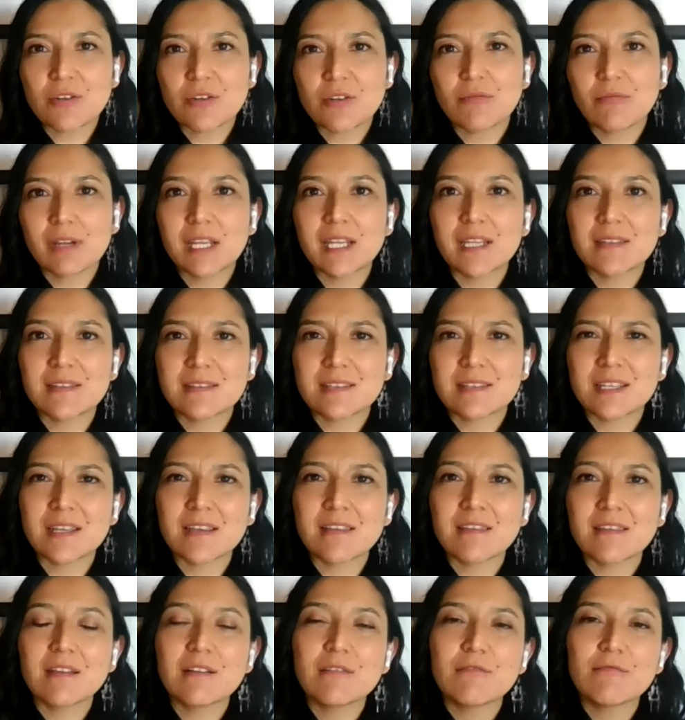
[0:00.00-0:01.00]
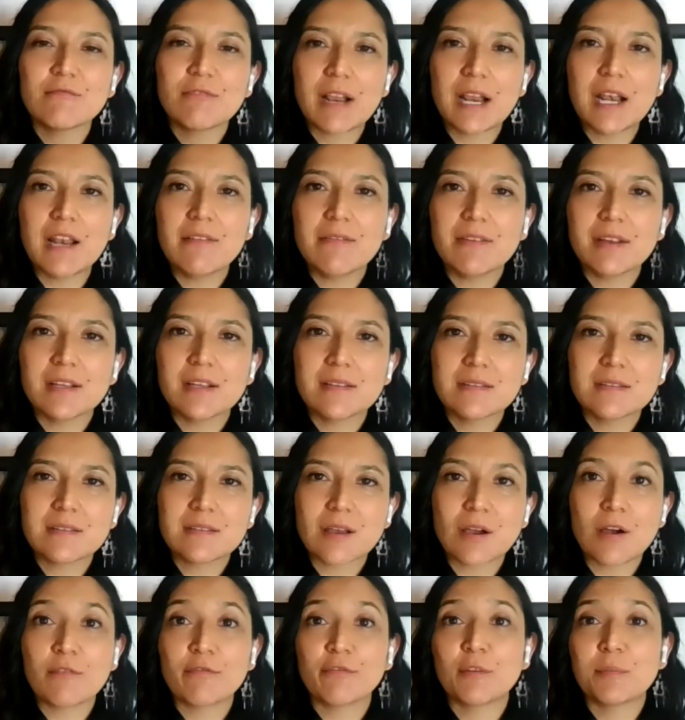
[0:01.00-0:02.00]
we can see the relevance
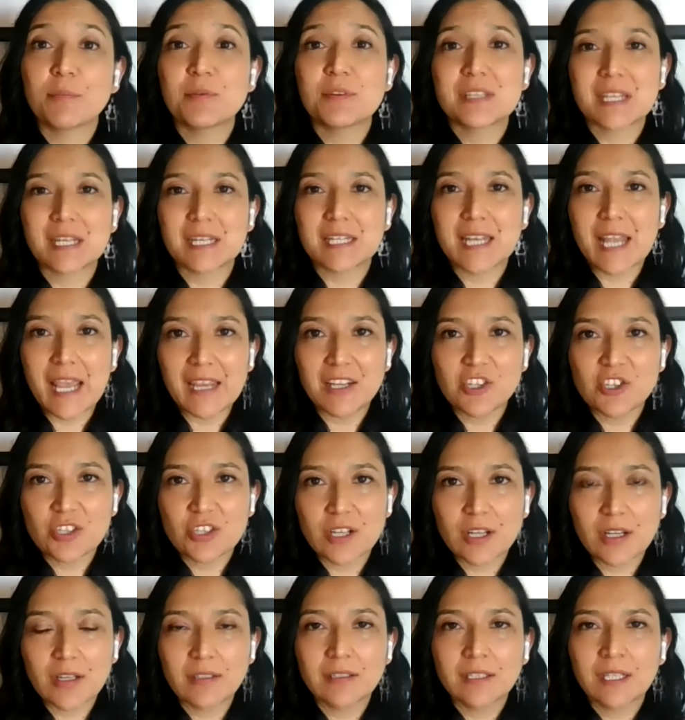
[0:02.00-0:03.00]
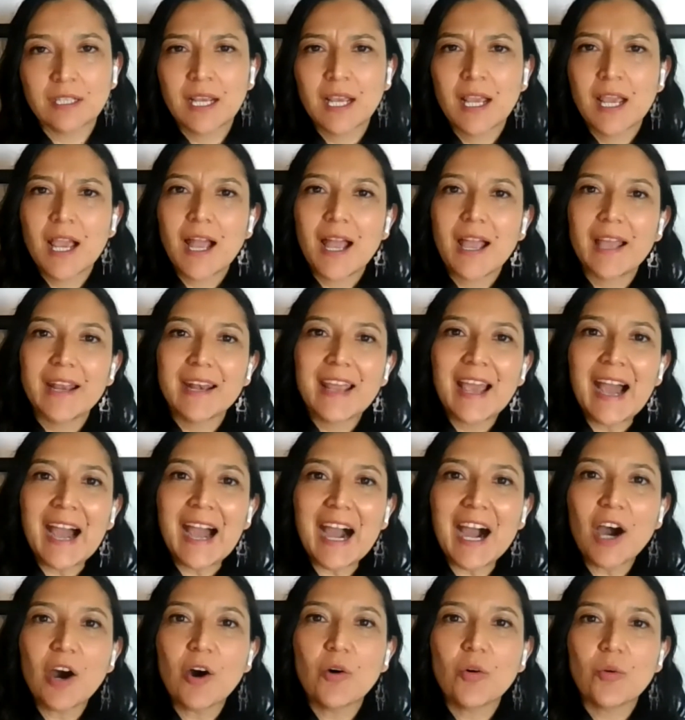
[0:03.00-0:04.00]
of representation and
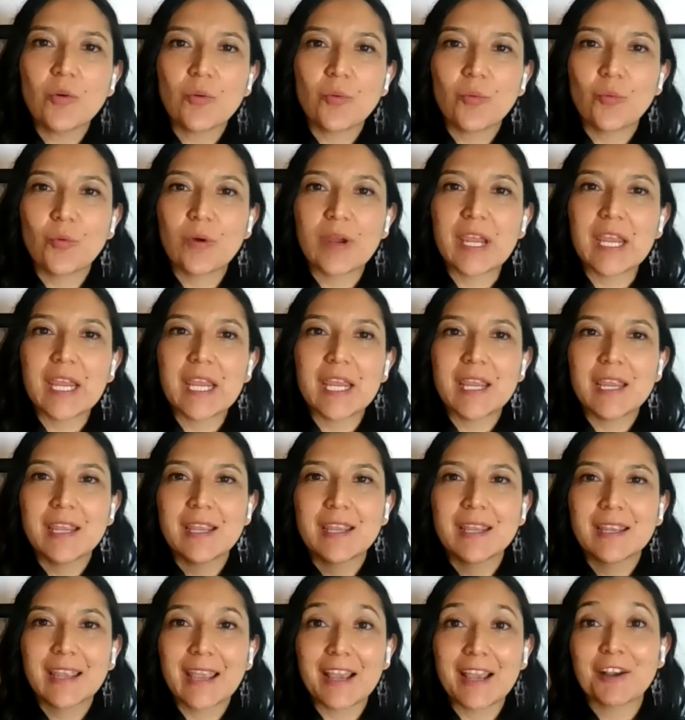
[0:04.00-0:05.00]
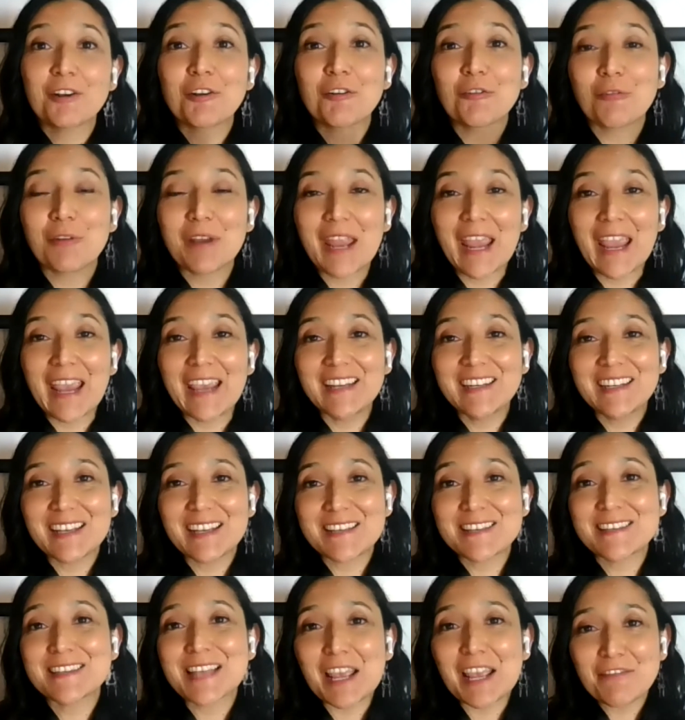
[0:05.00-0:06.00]
how we can create a
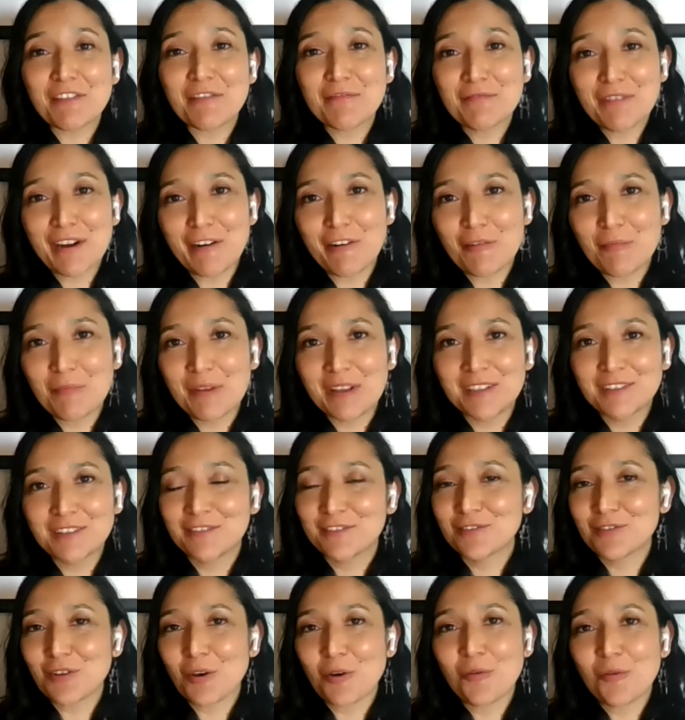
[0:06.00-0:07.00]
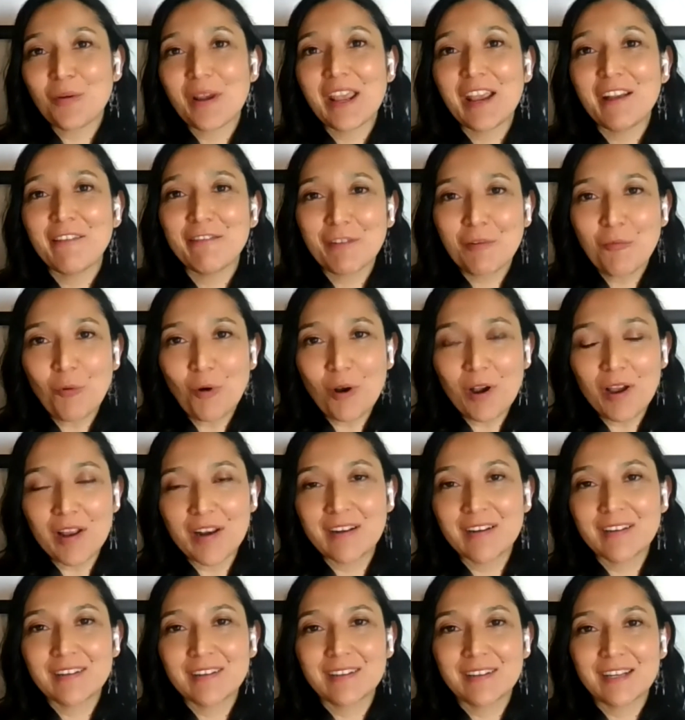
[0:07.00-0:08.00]
safe environment so
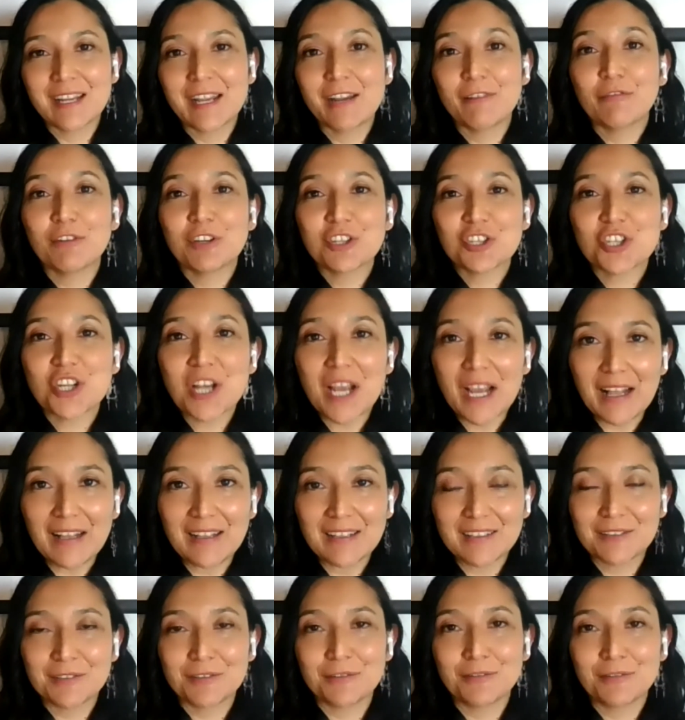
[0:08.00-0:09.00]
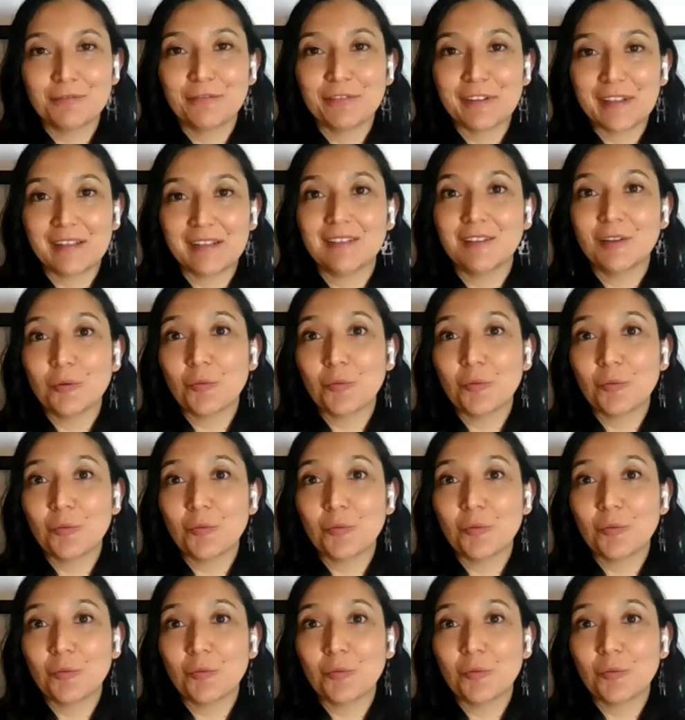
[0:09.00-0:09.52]
everyone, every child could feel